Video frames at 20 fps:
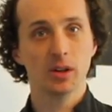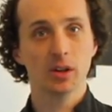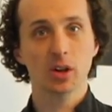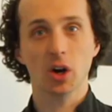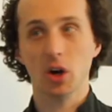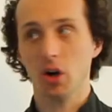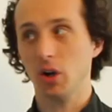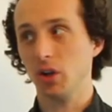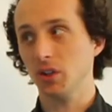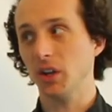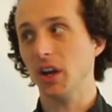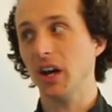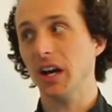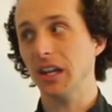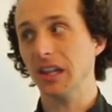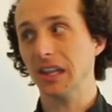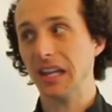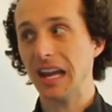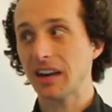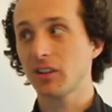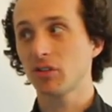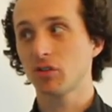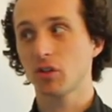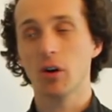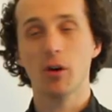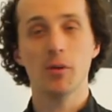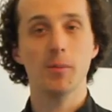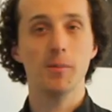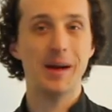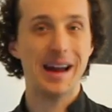called
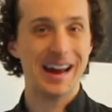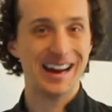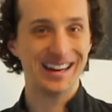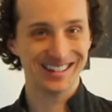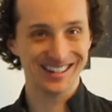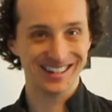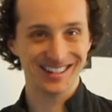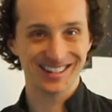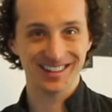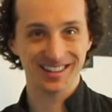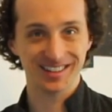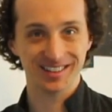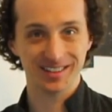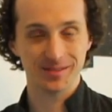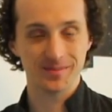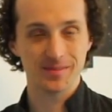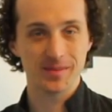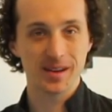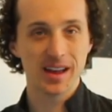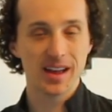electromagnetism.